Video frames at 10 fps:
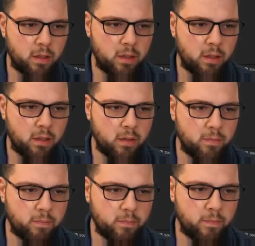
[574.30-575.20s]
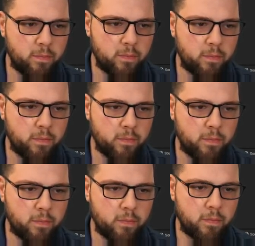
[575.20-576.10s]

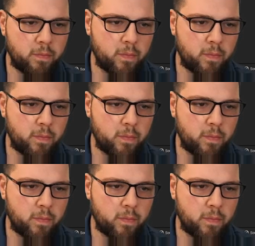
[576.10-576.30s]
(no one is talking)